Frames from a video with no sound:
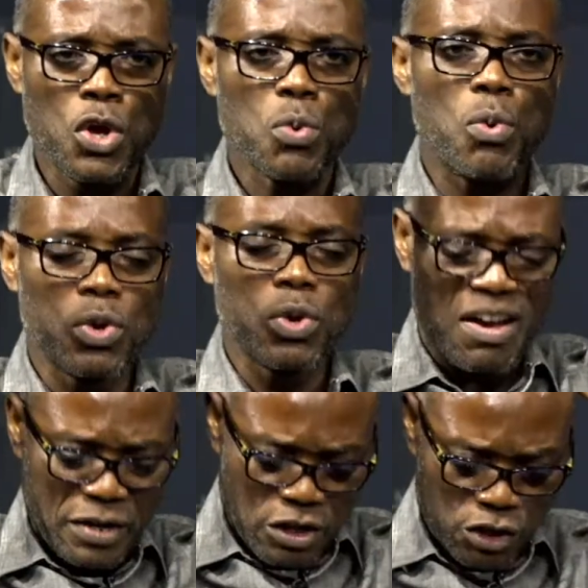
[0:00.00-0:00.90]
we would have been
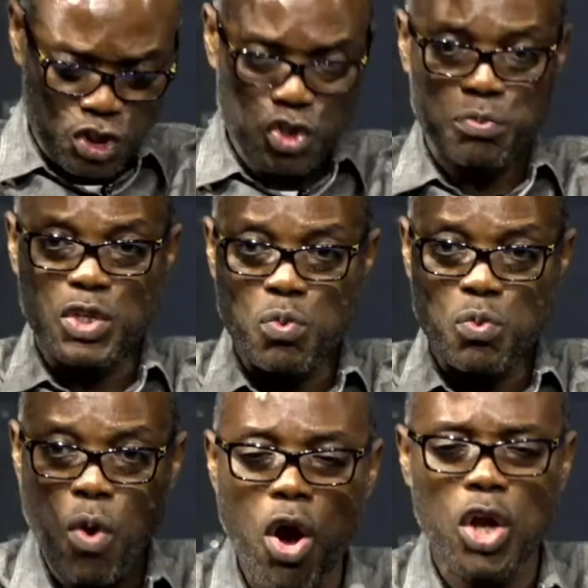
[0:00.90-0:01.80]
consumed. The
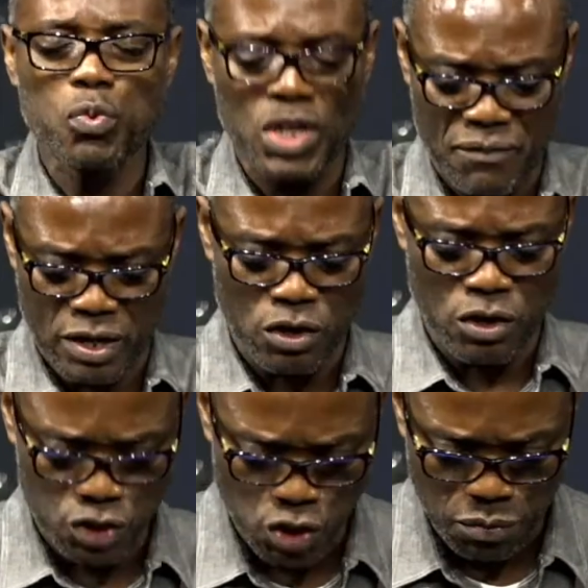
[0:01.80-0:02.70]
world would have been
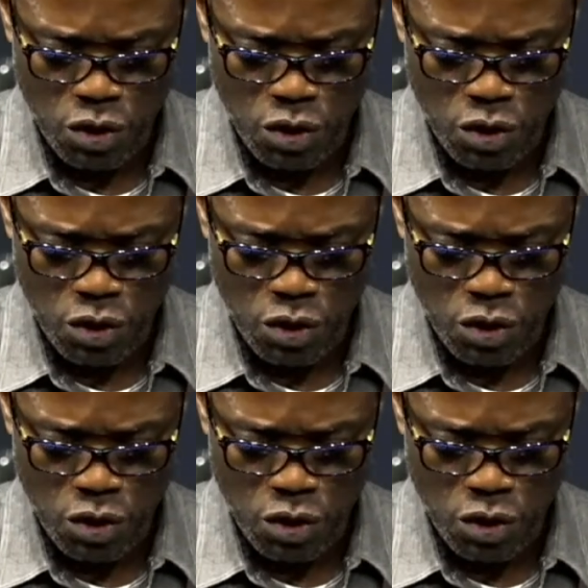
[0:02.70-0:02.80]
consumed.